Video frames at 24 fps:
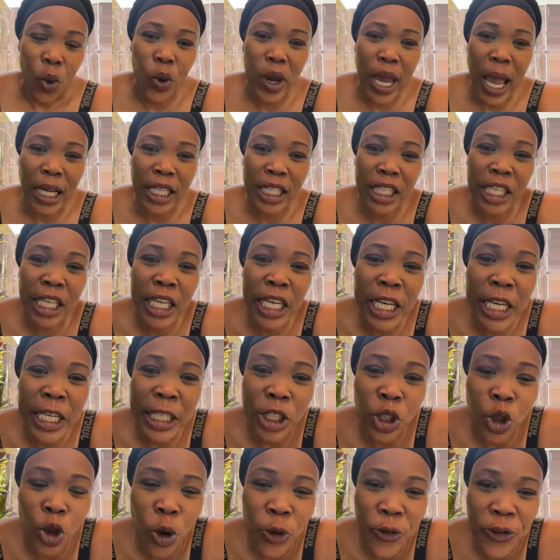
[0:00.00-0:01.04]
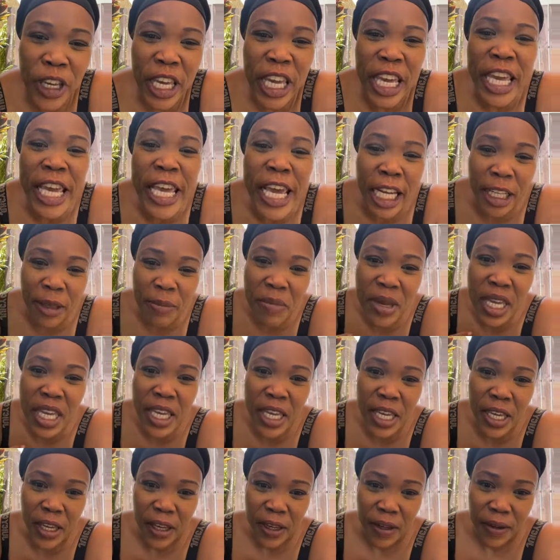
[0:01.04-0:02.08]
We are teaching if you hate
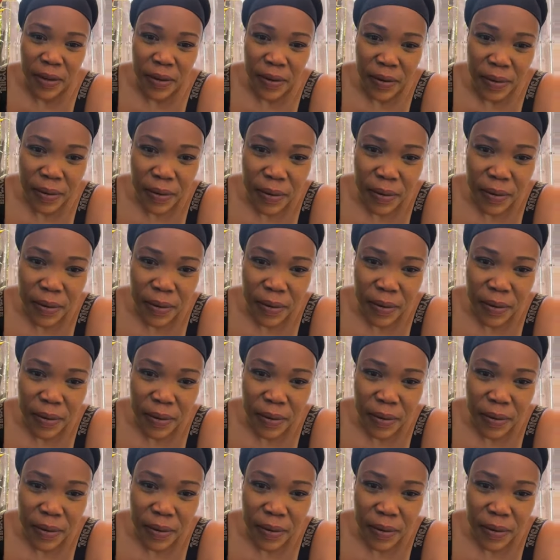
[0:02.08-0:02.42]
me.